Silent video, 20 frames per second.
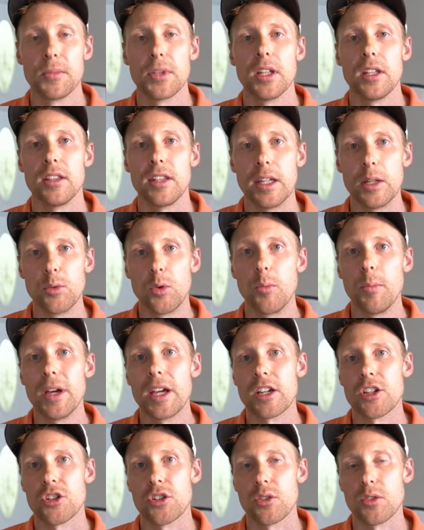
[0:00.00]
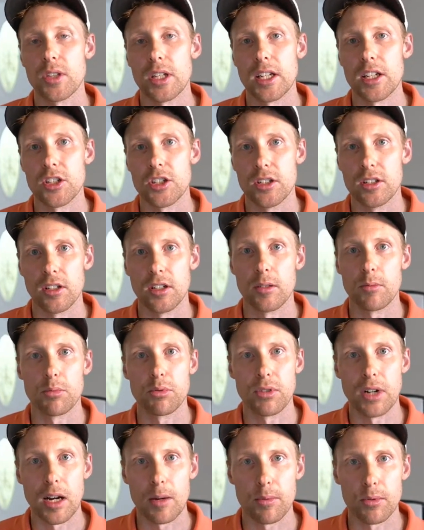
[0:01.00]
They will make sure that it's done
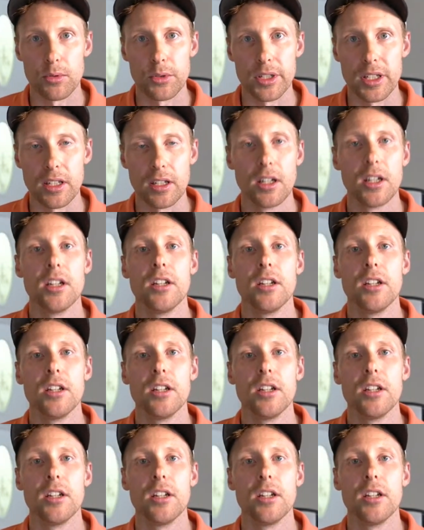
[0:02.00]
properly.